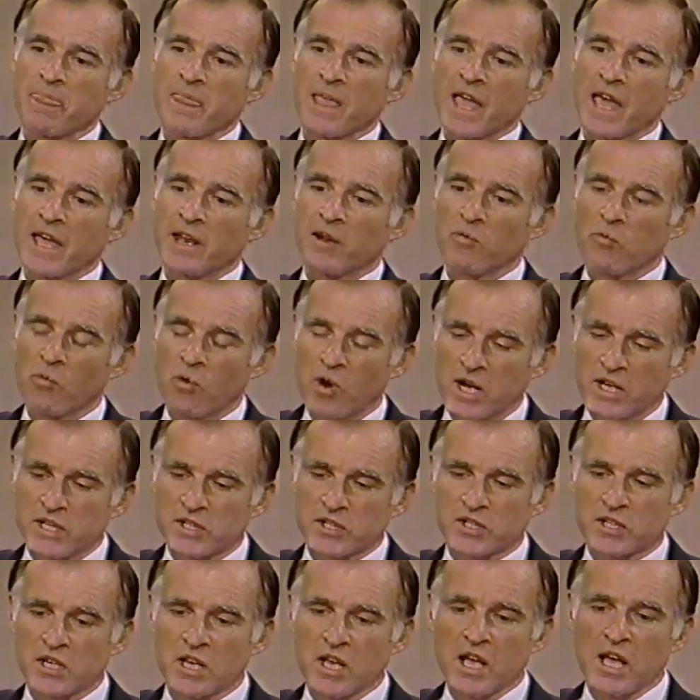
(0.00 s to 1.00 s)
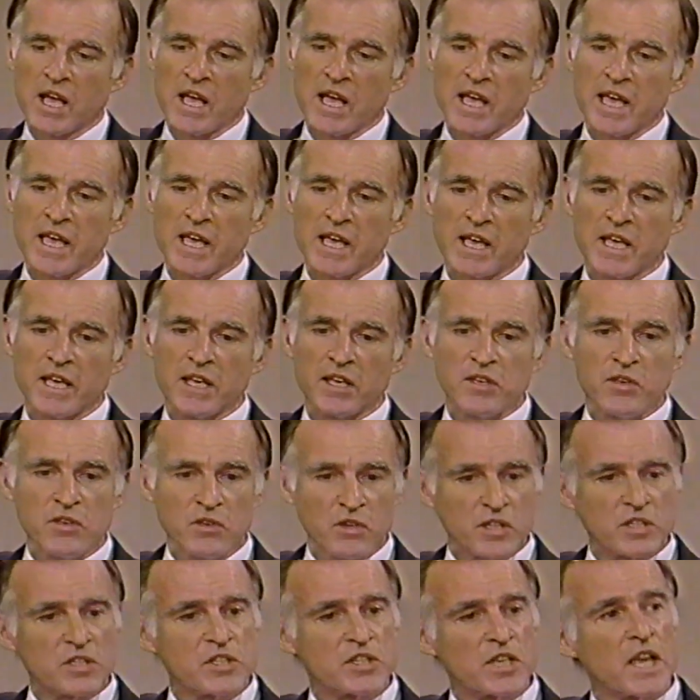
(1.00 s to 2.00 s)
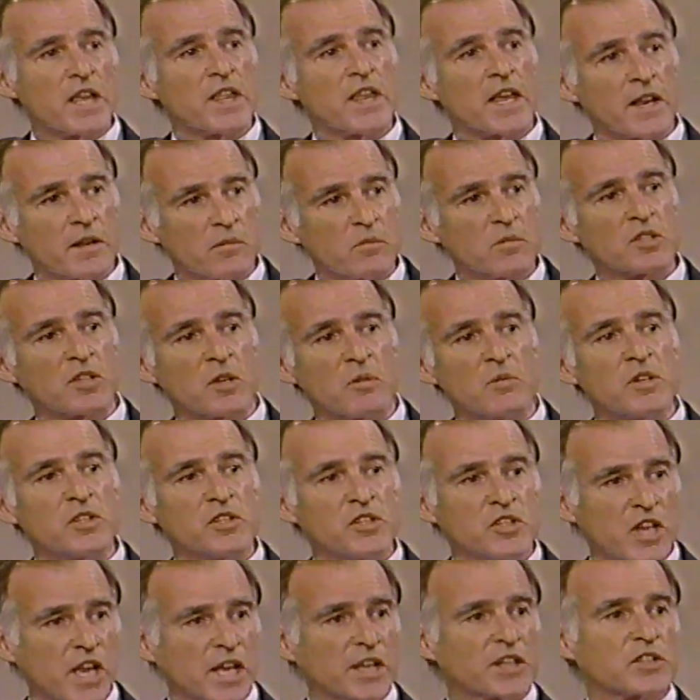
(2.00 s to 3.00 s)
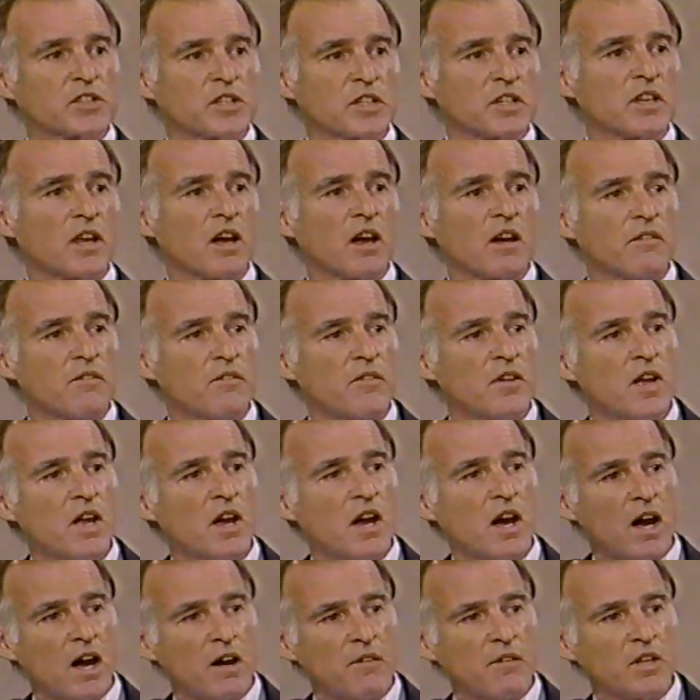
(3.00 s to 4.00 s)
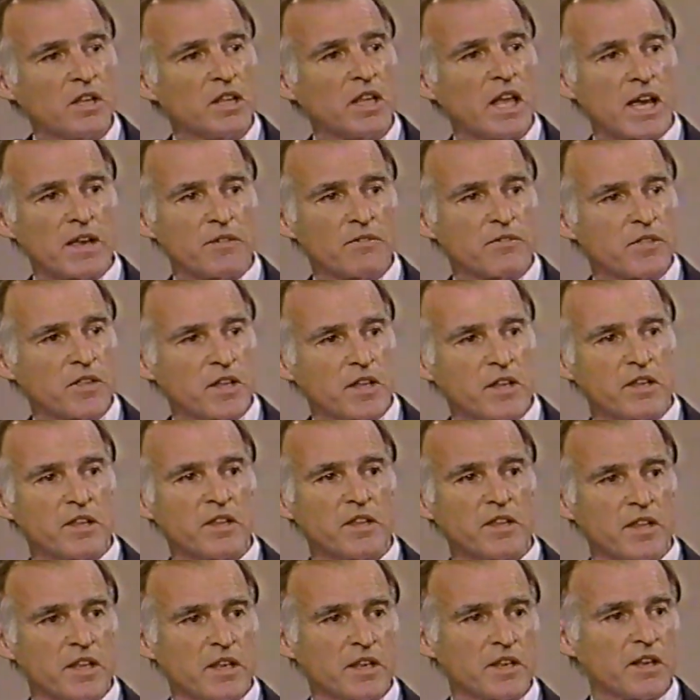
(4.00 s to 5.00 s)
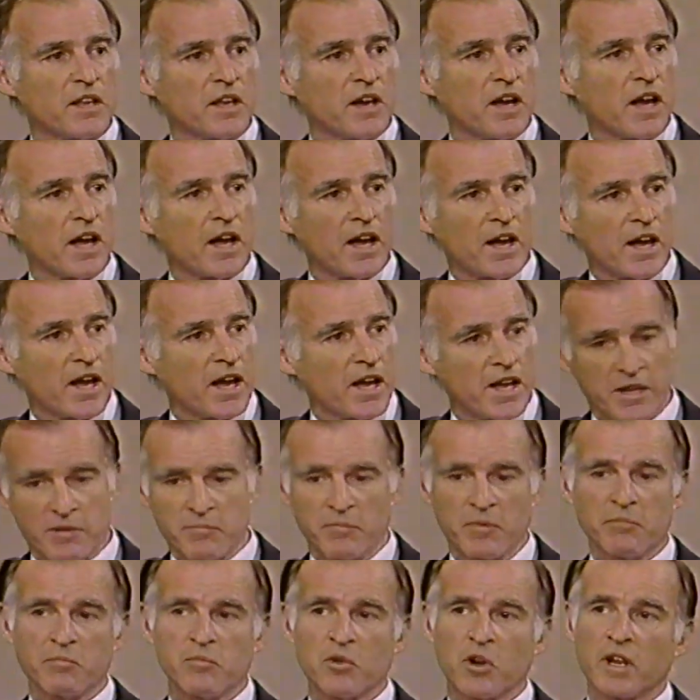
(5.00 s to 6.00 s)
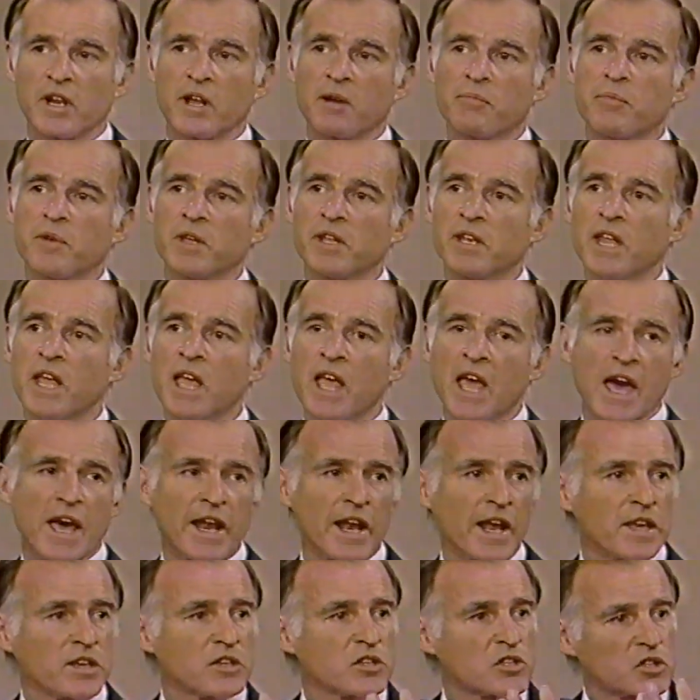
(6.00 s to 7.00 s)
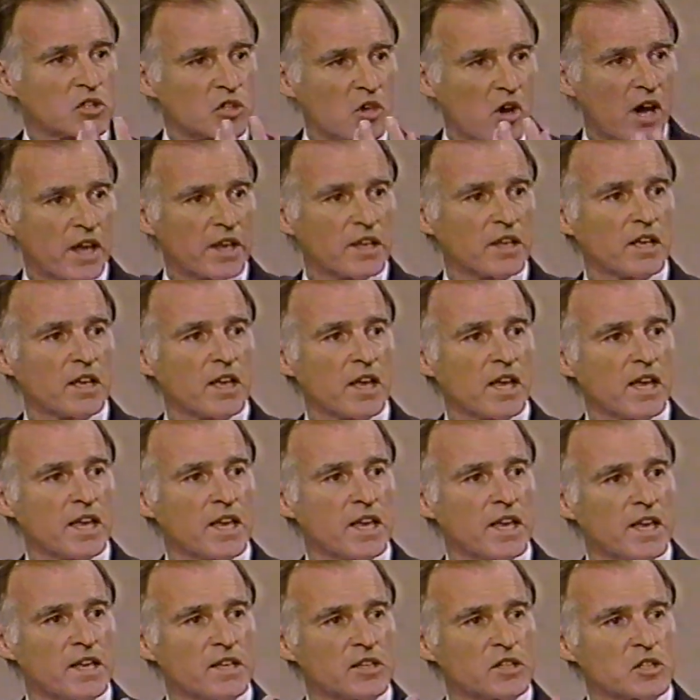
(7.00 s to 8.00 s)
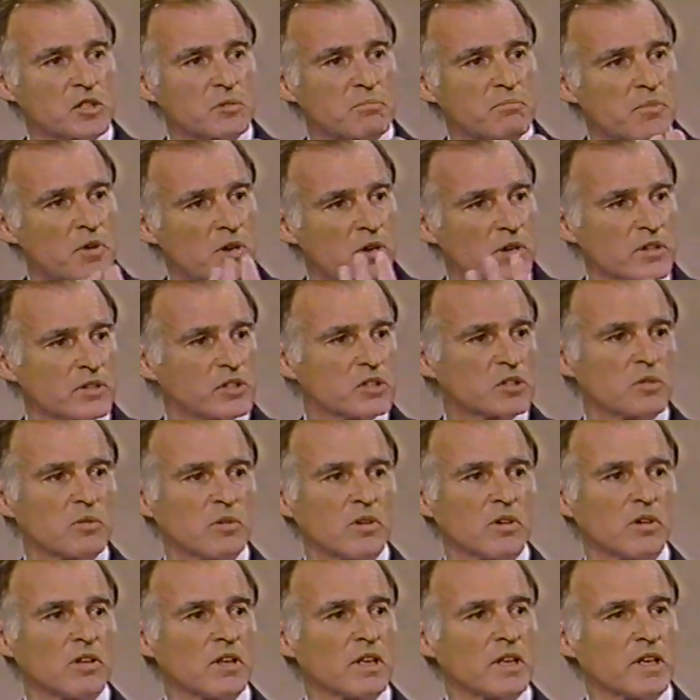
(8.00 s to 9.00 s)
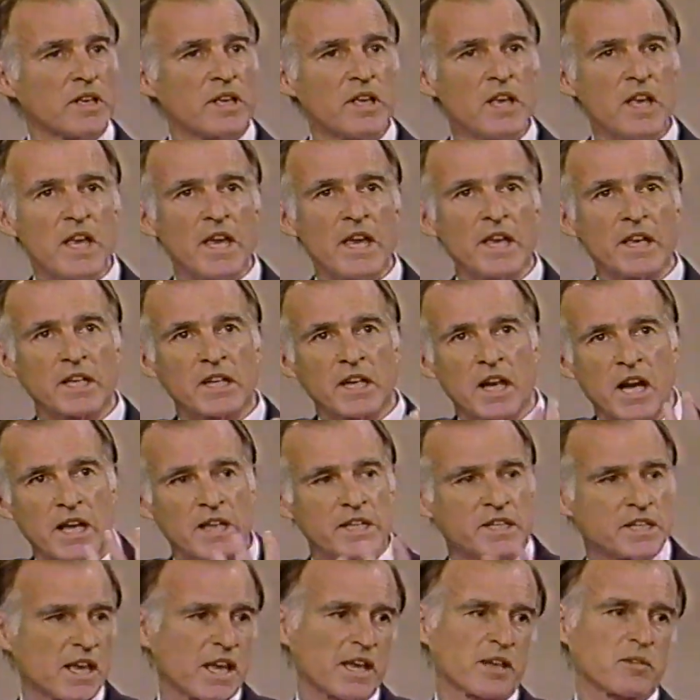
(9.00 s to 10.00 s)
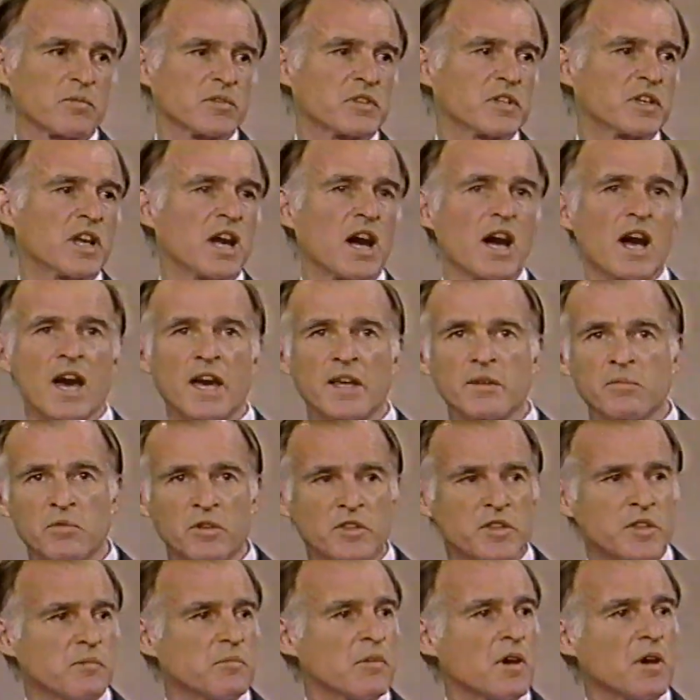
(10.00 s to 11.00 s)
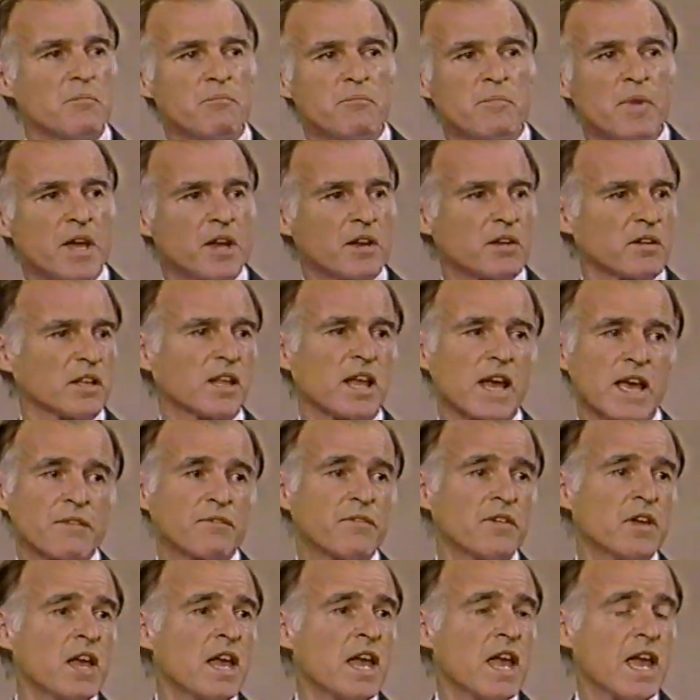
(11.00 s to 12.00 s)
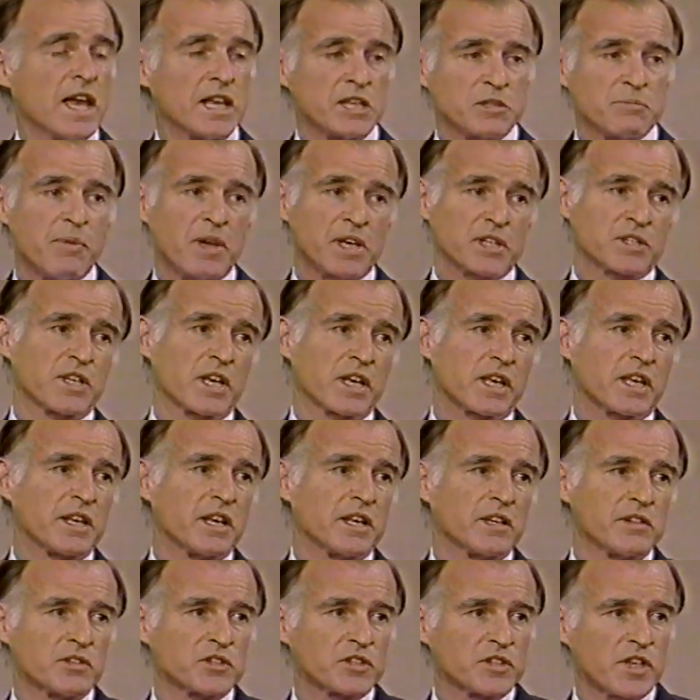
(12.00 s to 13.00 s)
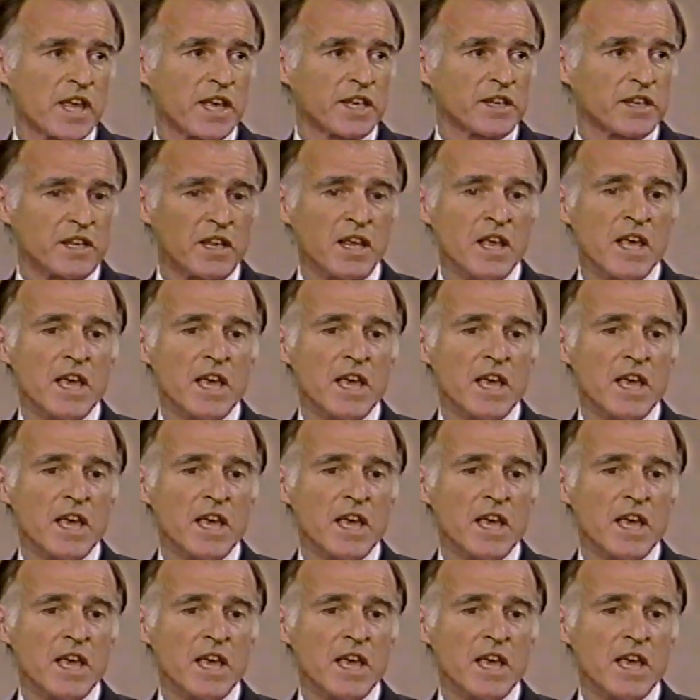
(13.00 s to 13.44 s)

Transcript: And it was, it, eh, you could say that. It was a rejection of, of a life that, that I, had been brought up in. And I sought a, a spiritual, a, a, contact with God, with a, a, better life, as best I could understand it.